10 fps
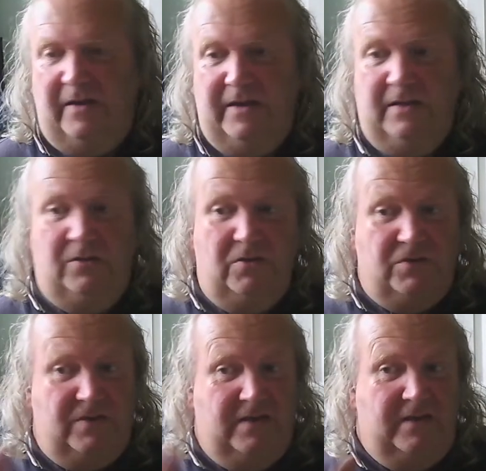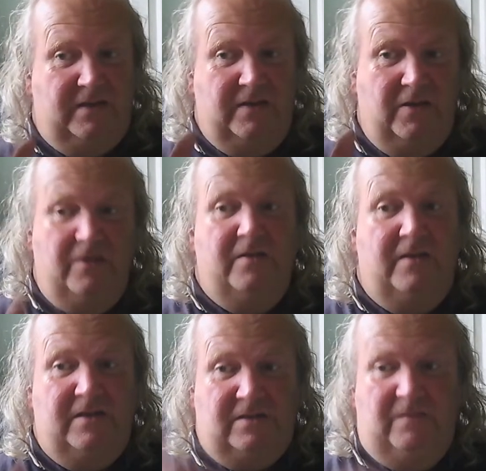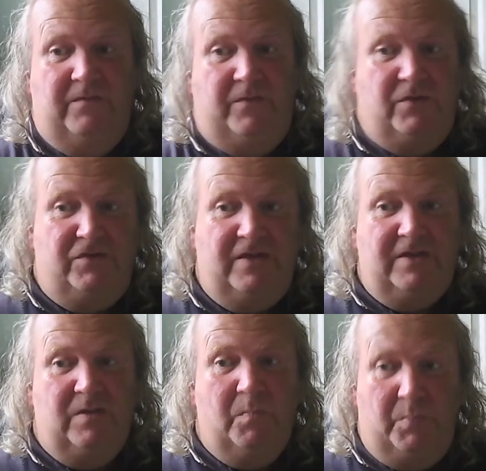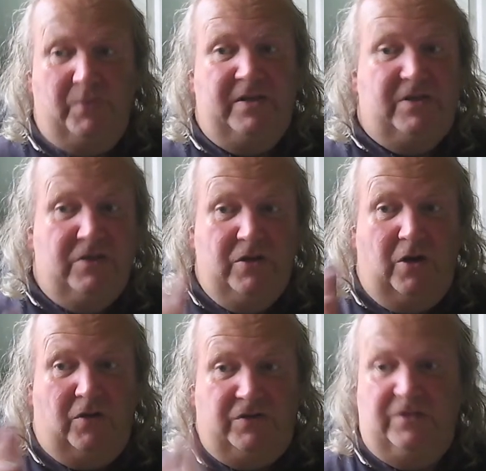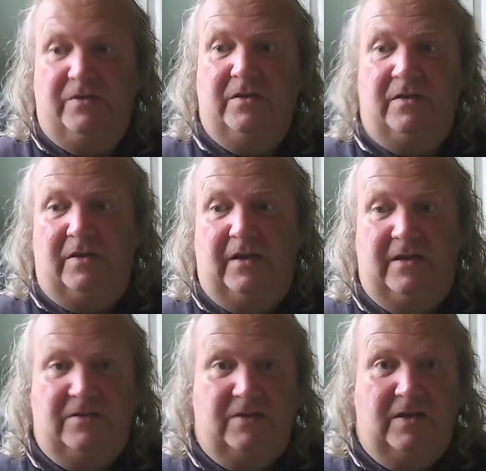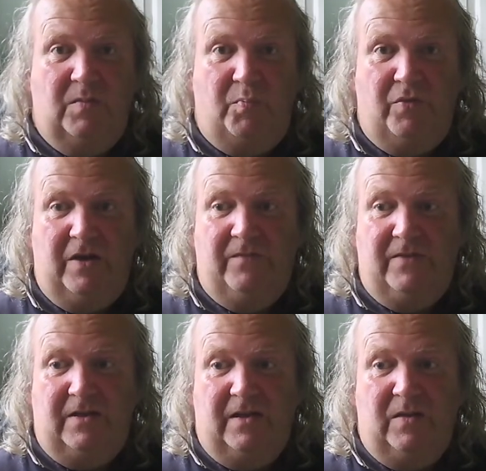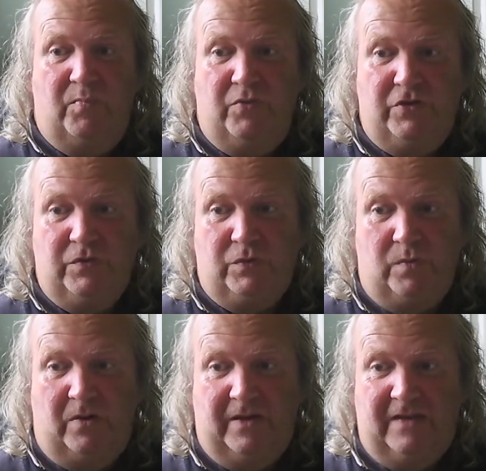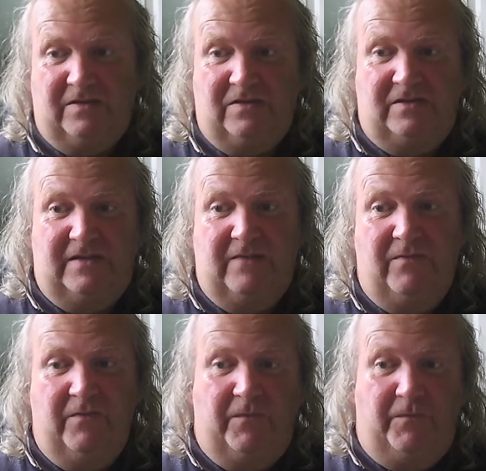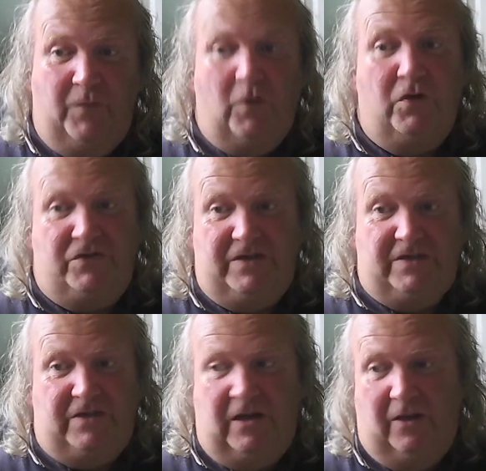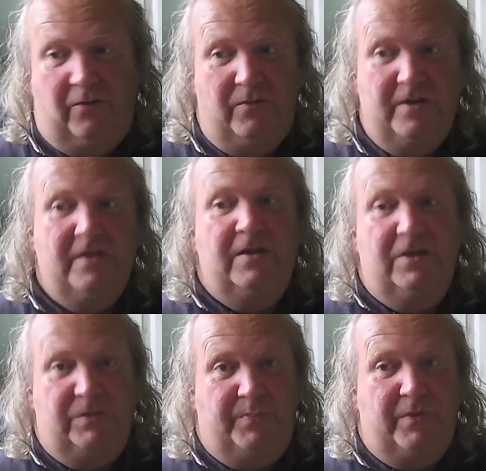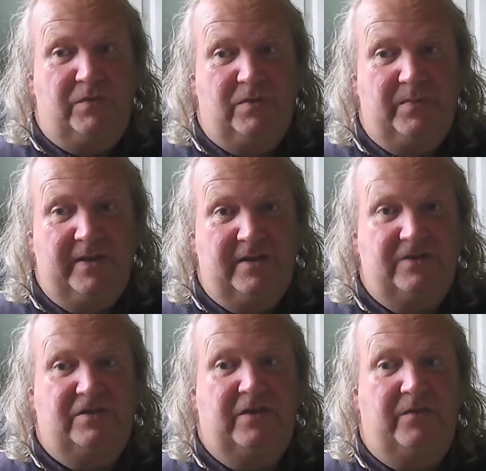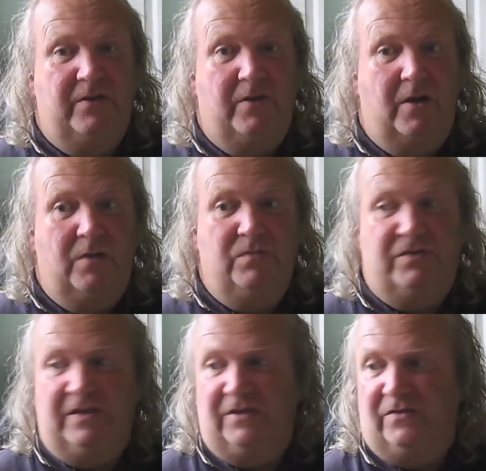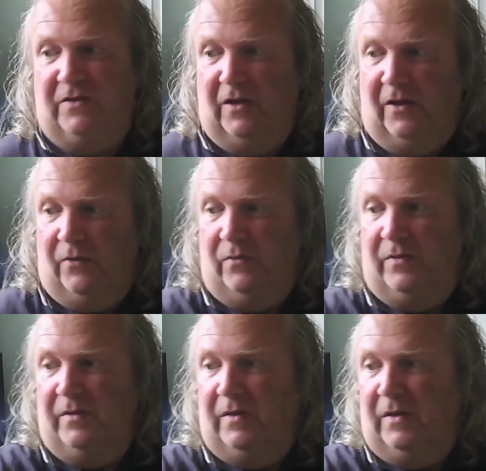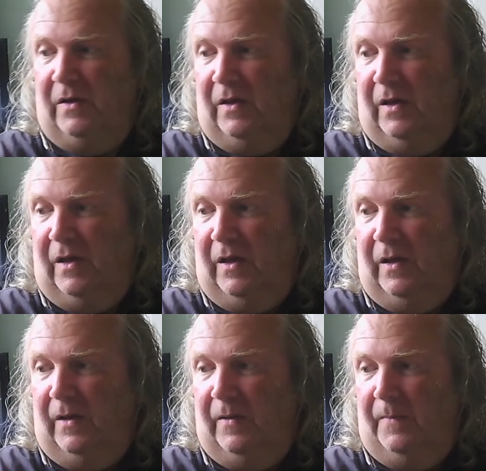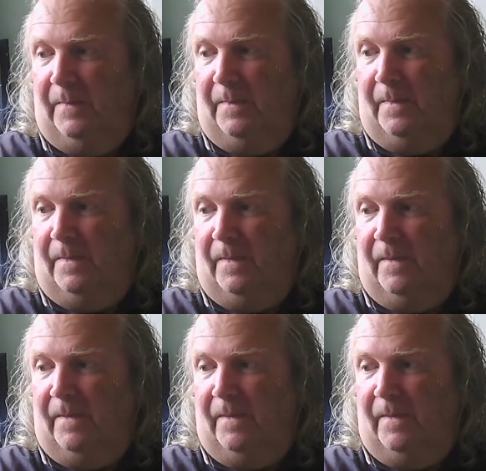and it looks like an early seven four six, but it's not. It's a privately produced one. It's a seven four six clone as opposed to being a seven oh six clone. Um,